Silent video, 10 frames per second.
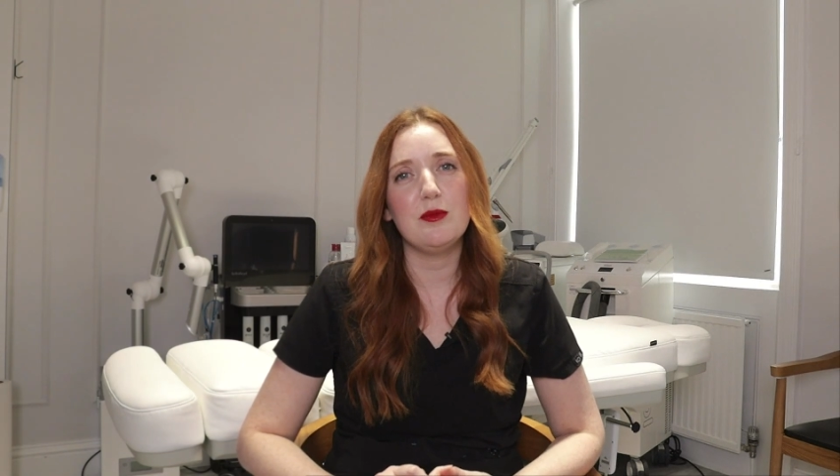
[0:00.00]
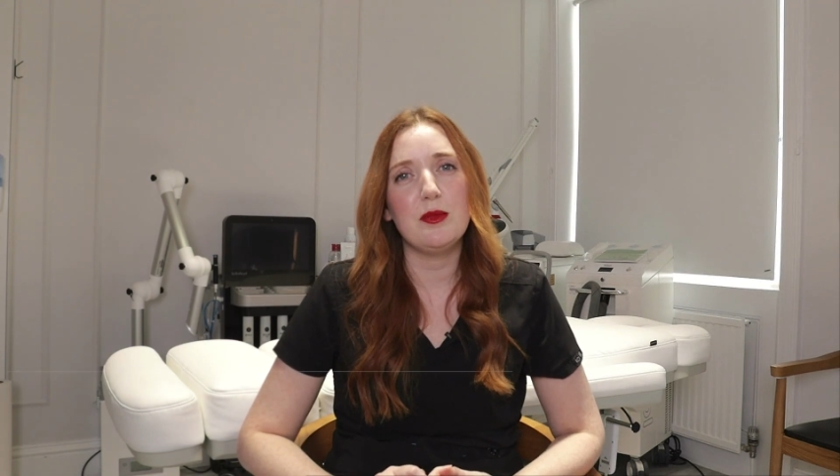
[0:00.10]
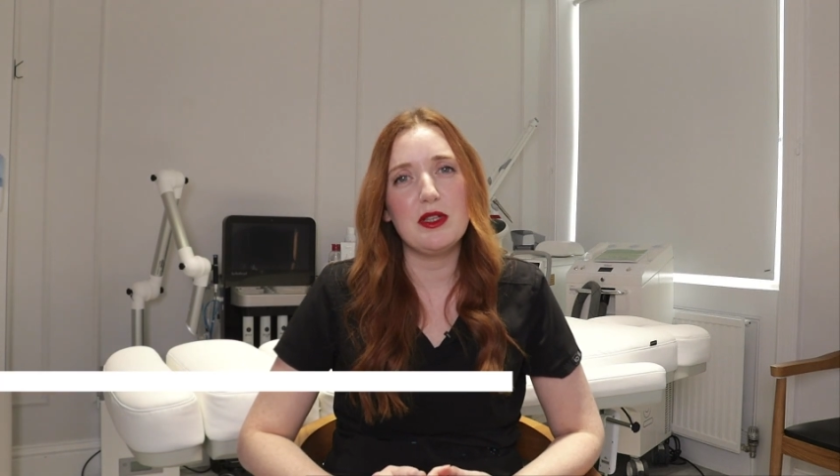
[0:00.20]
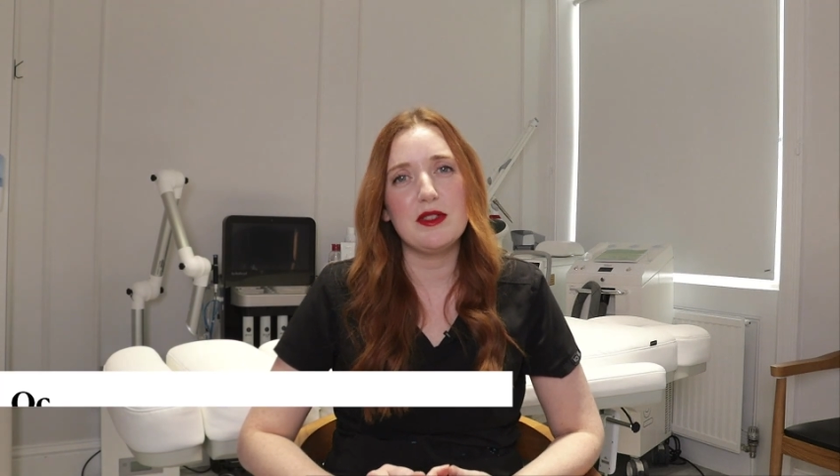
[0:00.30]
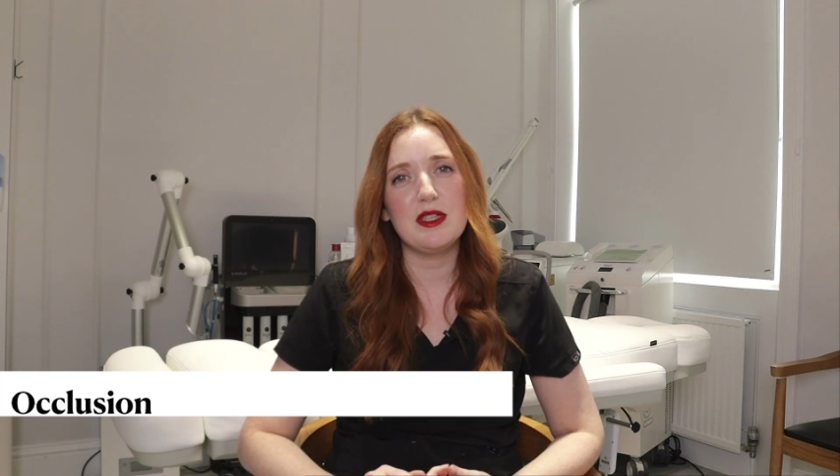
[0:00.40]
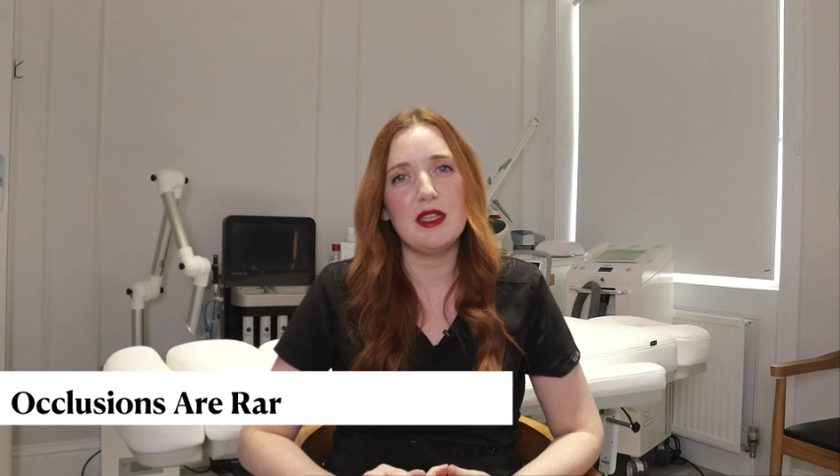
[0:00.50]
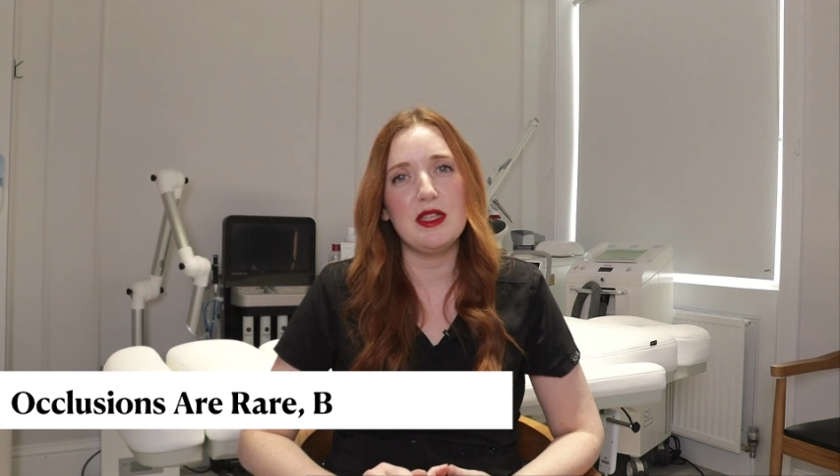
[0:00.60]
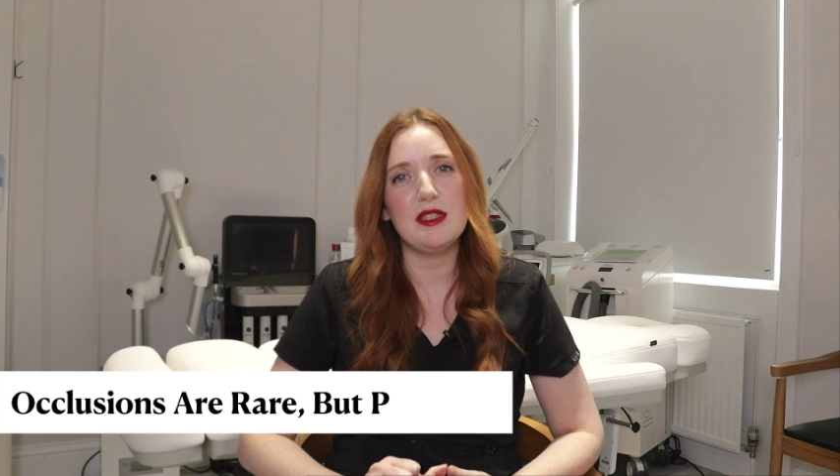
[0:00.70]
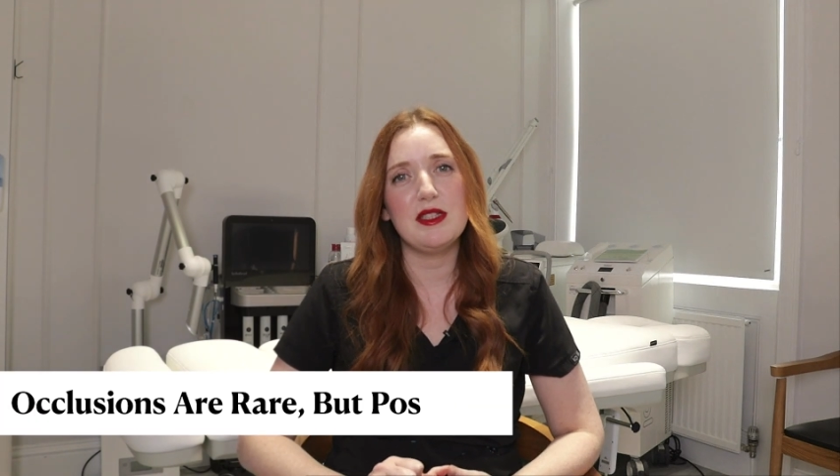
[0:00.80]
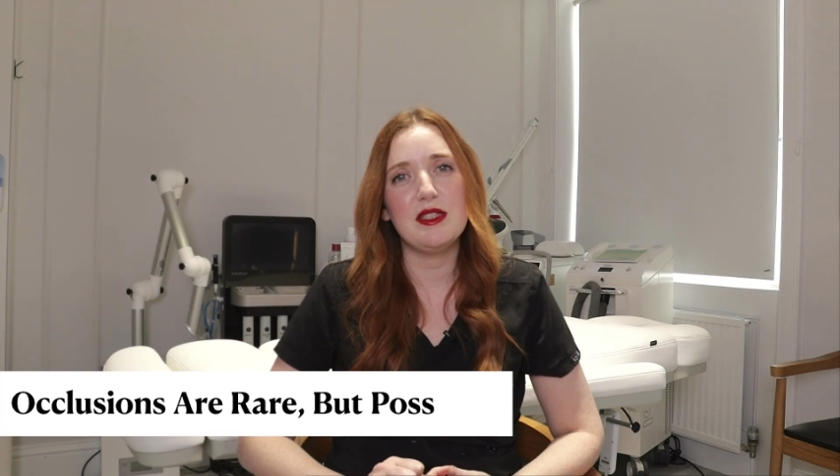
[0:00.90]
because it
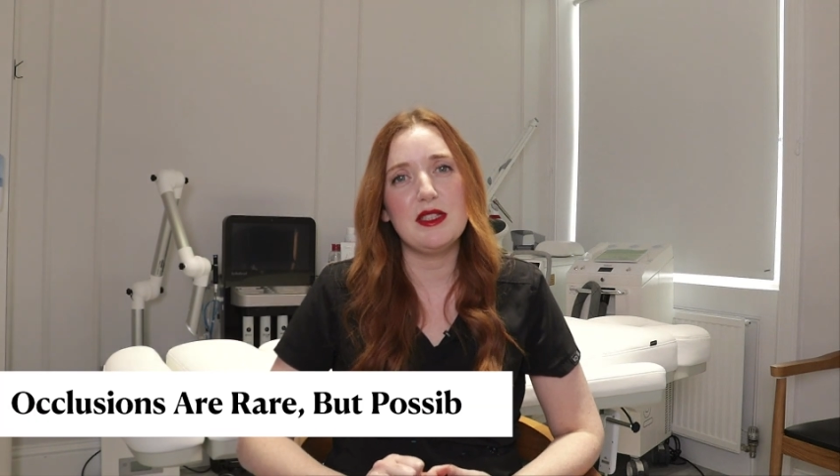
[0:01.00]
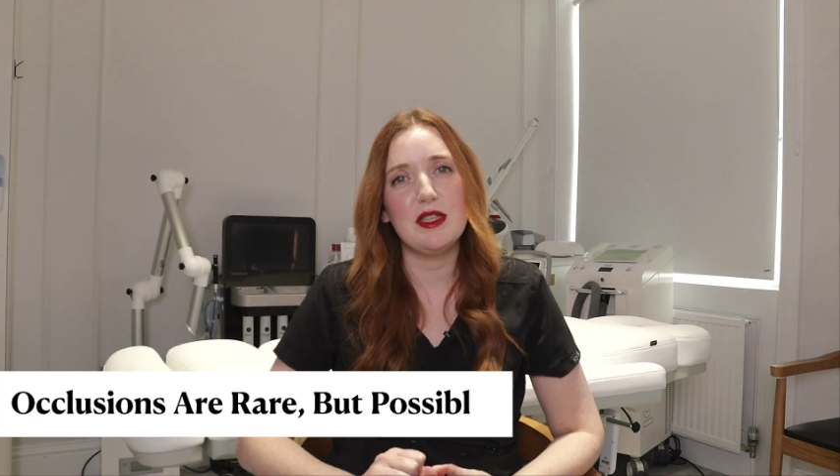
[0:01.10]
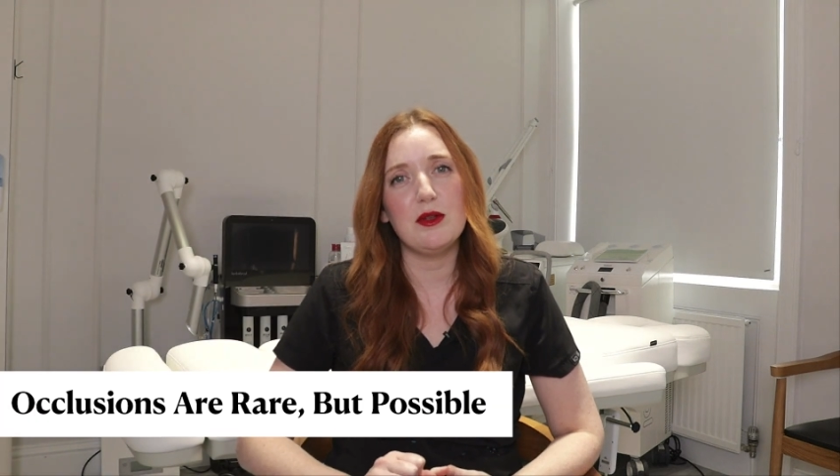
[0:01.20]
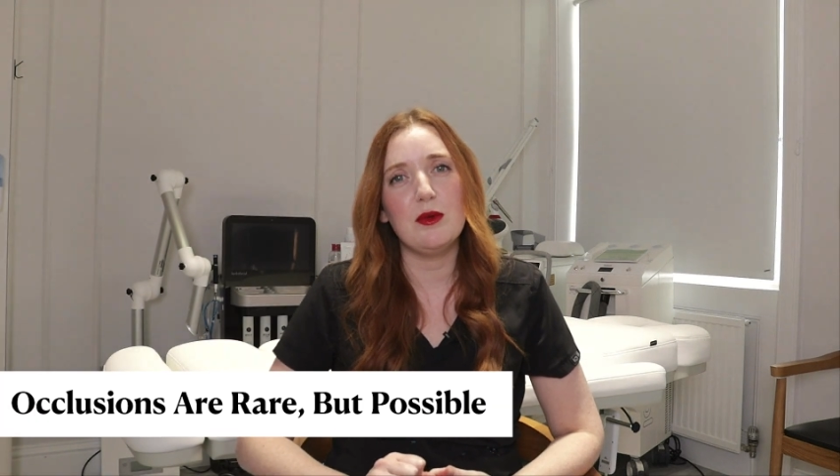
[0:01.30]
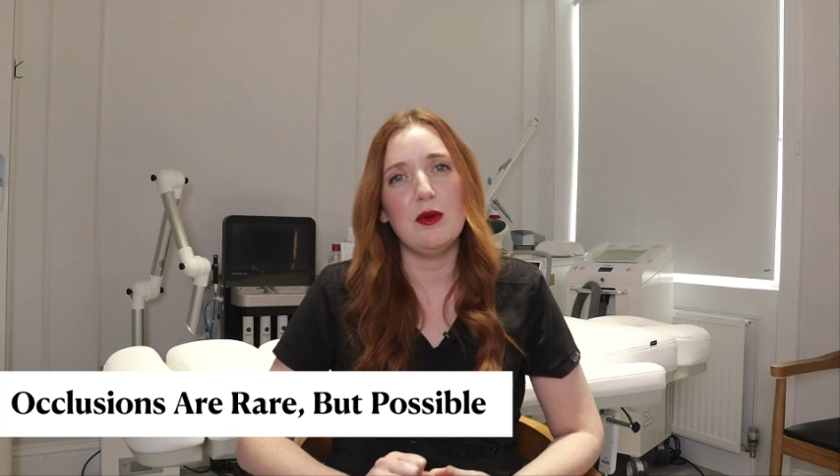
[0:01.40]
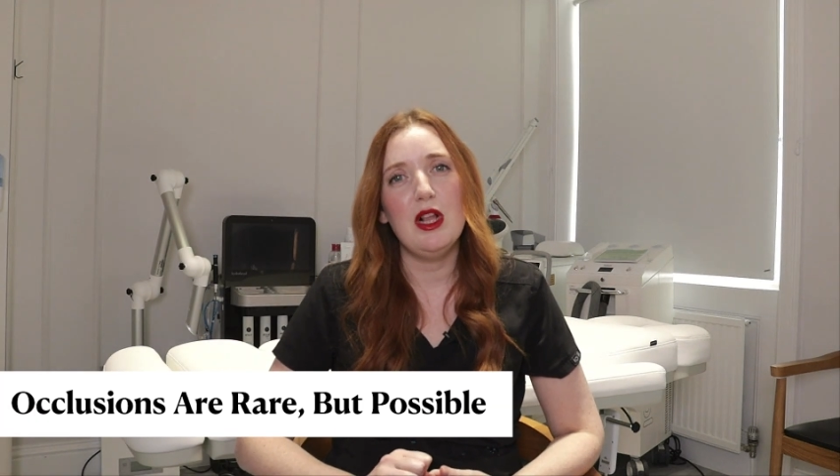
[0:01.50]
is still